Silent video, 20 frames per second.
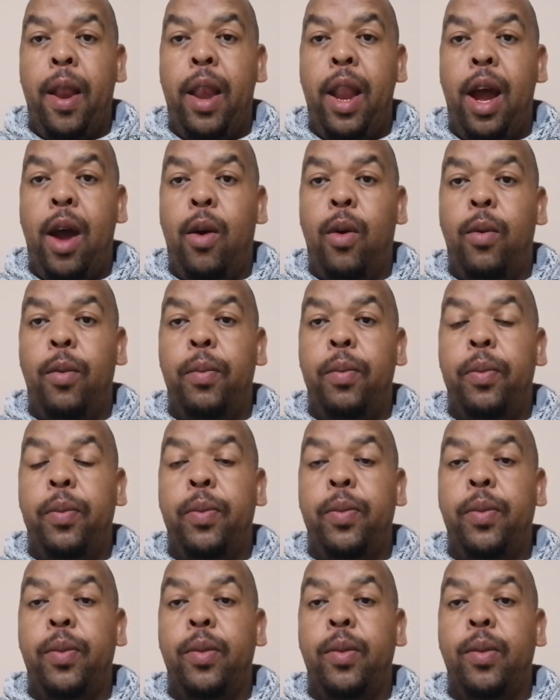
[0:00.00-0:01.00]
Now,
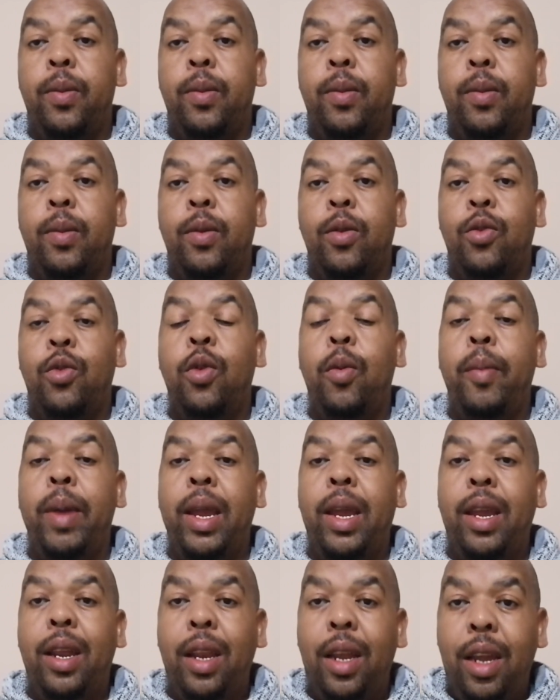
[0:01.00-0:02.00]
to
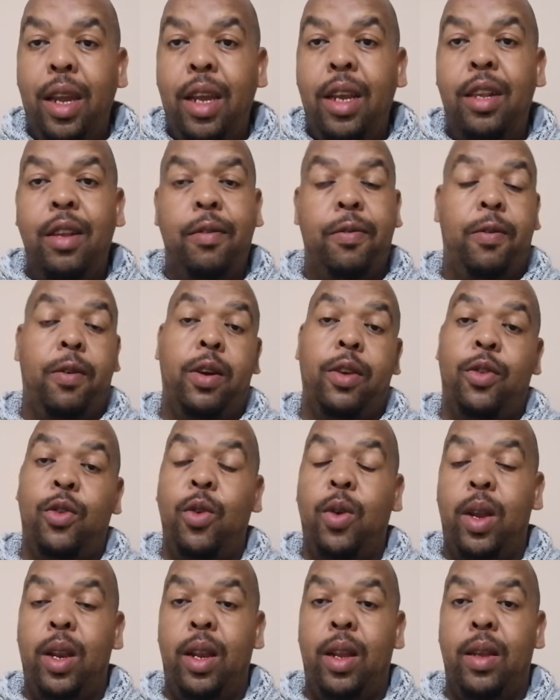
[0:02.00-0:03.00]
make it easy for us
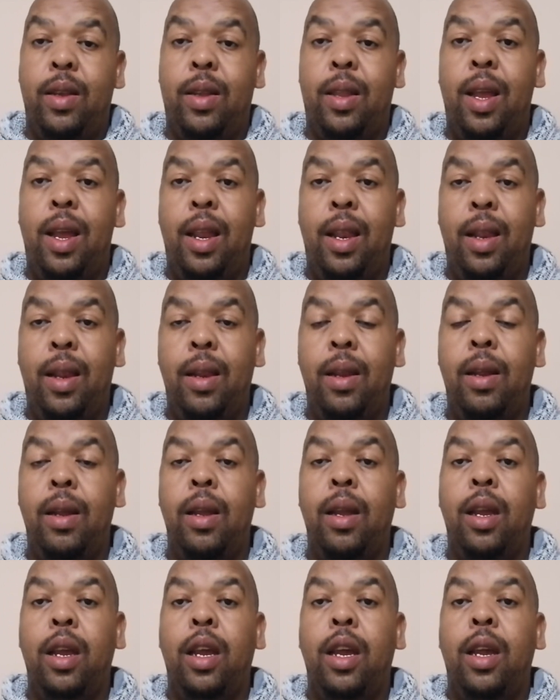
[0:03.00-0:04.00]
to understand,
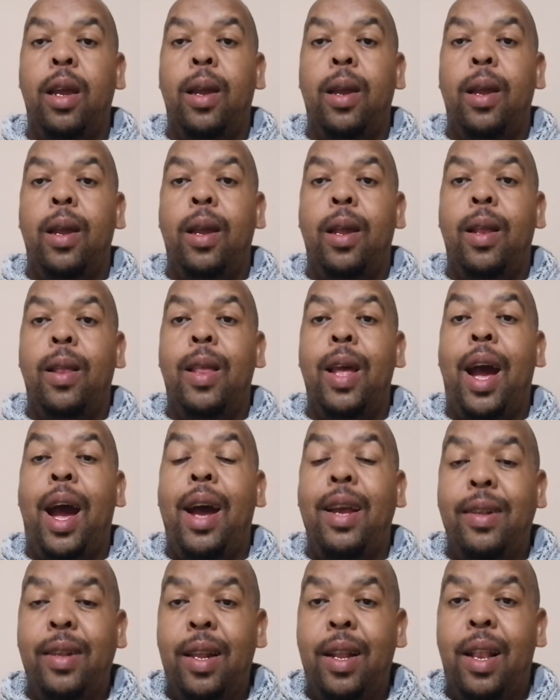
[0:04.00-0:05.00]
the
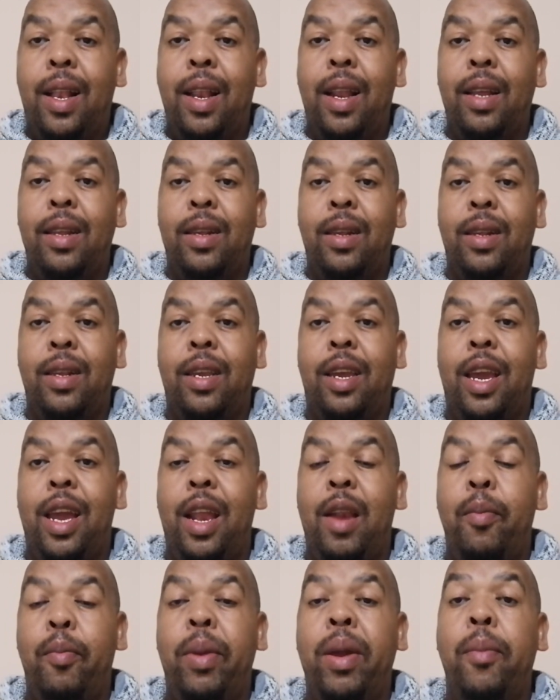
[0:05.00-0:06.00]
asset classes
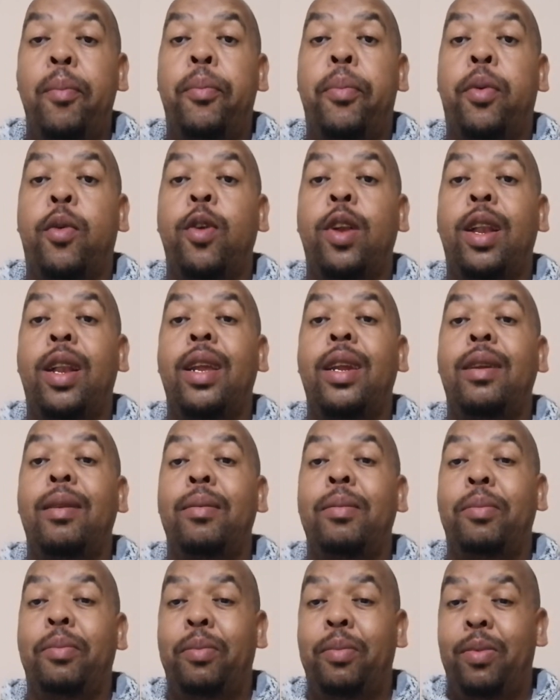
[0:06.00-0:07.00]
can be broadly
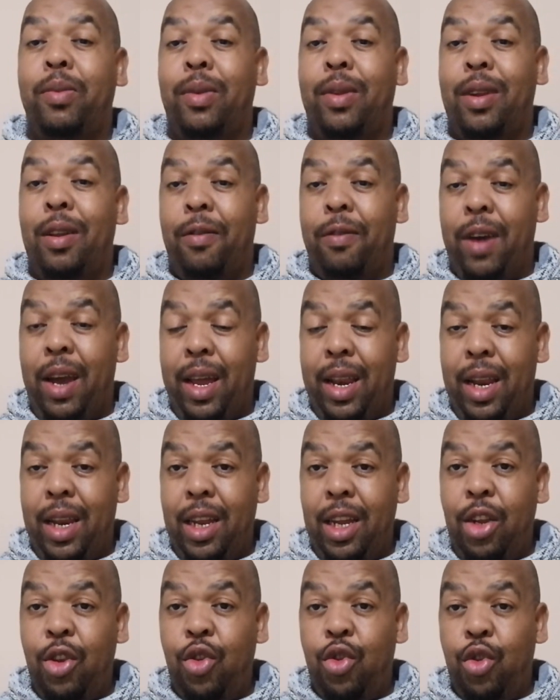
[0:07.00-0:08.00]

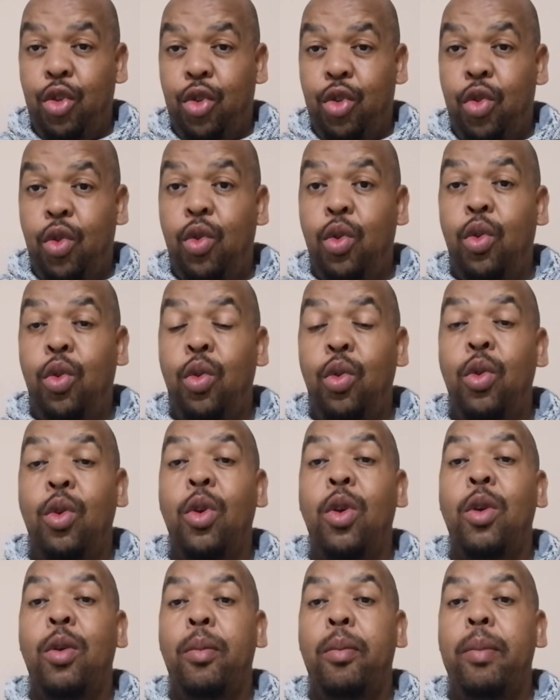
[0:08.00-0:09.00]
divided into 2
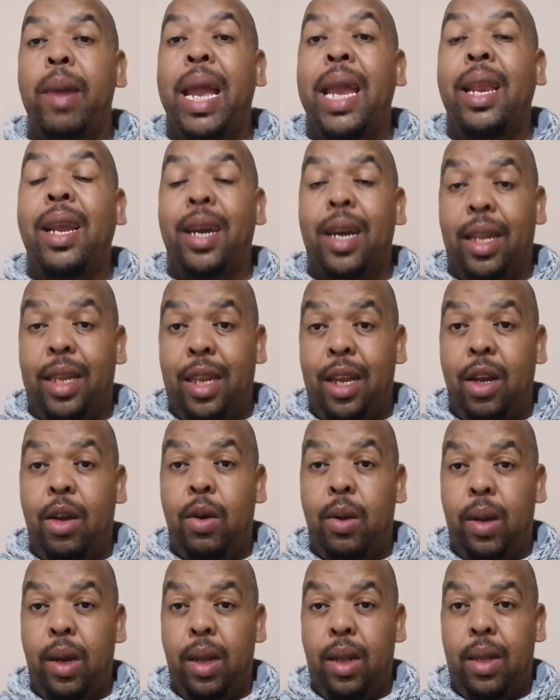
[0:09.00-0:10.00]
main
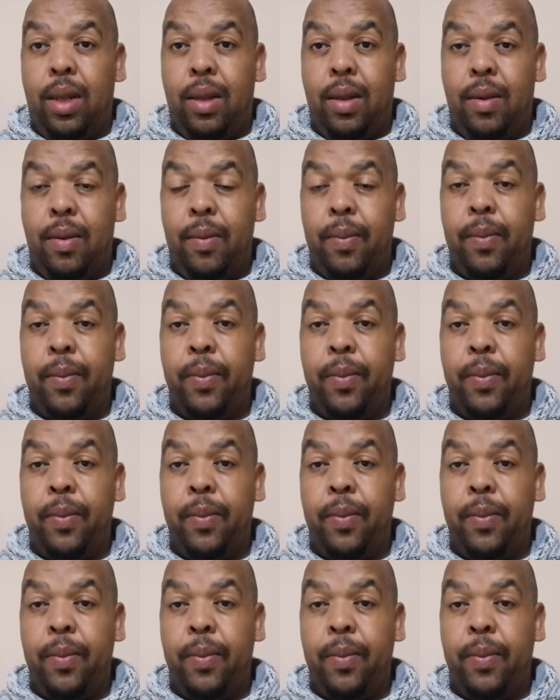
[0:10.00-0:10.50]
categories.